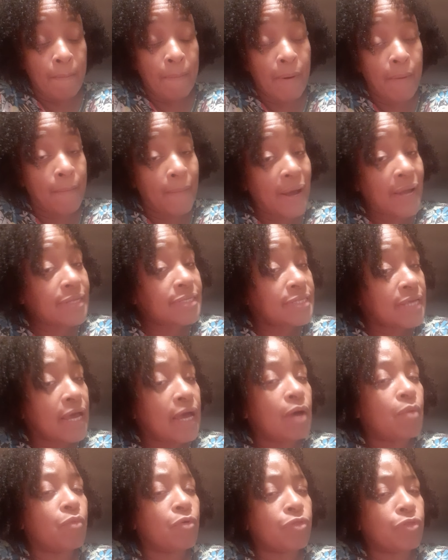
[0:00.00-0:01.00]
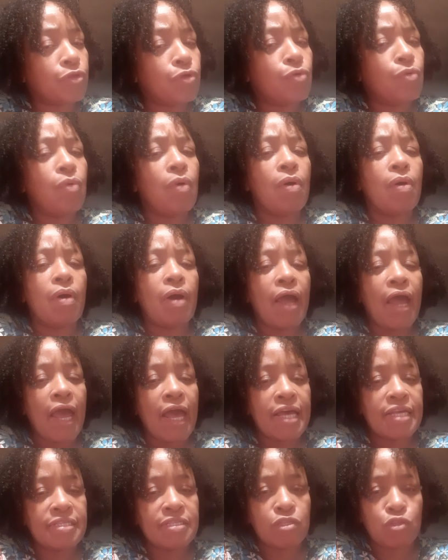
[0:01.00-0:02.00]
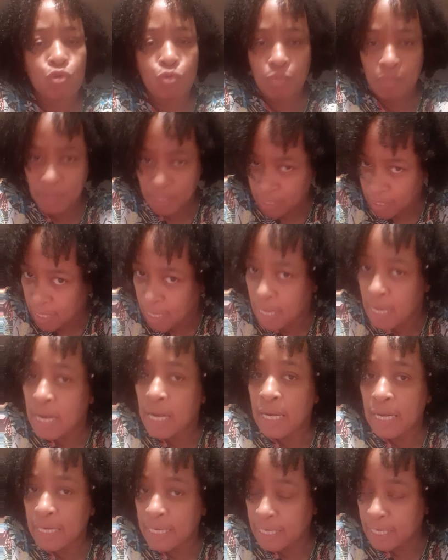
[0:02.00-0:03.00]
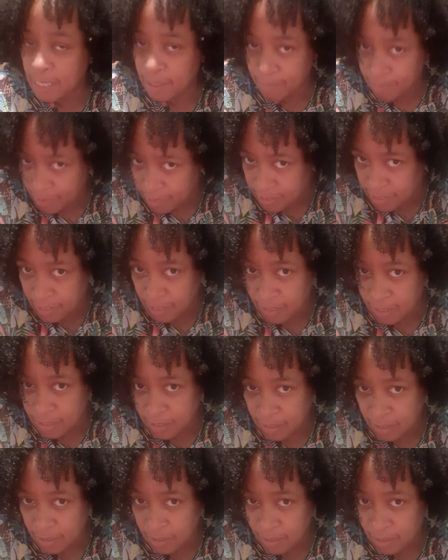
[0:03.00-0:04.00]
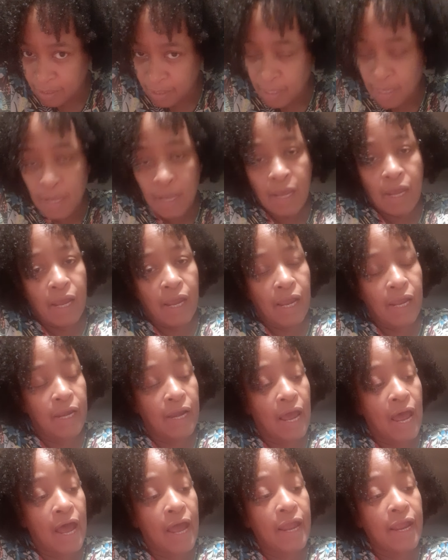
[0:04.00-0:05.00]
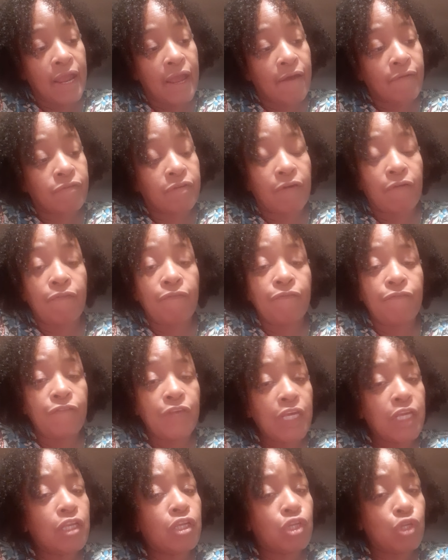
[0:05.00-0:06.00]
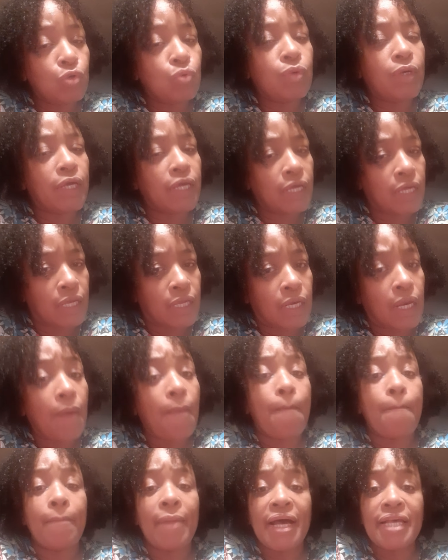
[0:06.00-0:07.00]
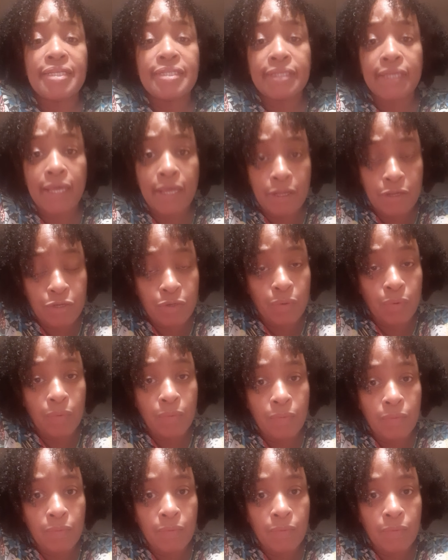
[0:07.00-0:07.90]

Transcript: but my time with you has to be limited and I have to fit you in my schedule.